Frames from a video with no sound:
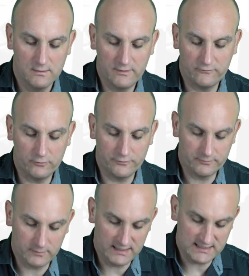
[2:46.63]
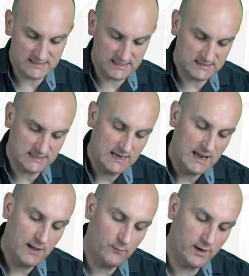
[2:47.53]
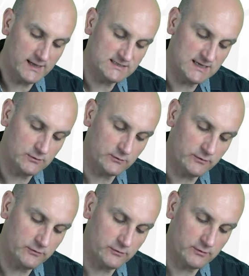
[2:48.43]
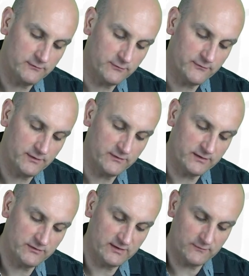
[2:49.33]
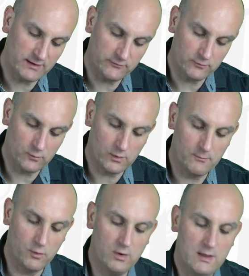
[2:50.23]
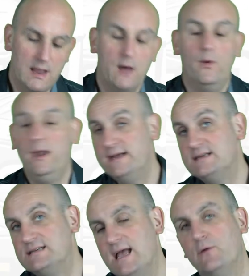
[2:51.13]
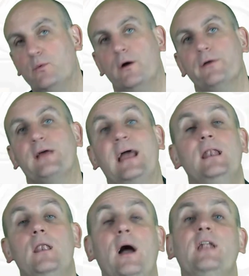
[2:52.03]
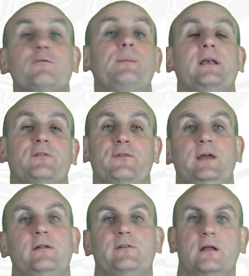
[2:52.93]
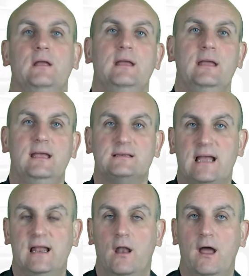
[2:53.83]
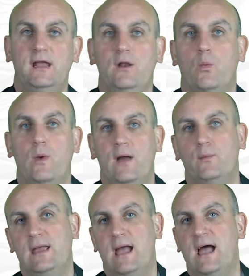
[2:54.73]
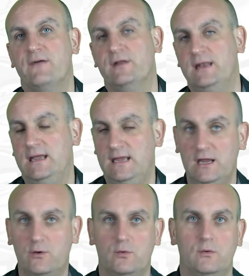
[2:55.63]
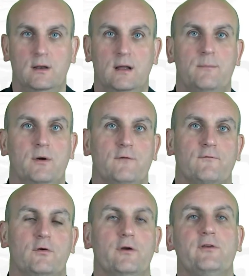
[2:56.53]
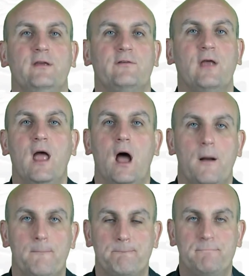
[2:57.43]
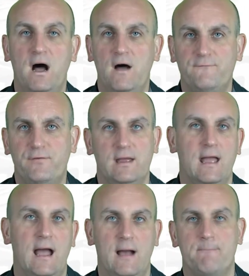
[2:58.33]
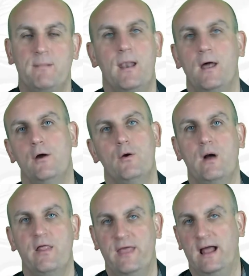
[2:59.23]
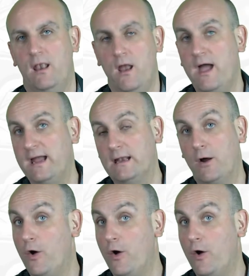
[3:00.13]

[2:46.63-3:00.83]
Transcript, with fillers: Let's draw some kisses. And what I said was 1, 2, 3, 4, 5, 6, 7. Let's draw one more. And what I said was a line of best fit is a line where we have an equal number of crosses above and below that line.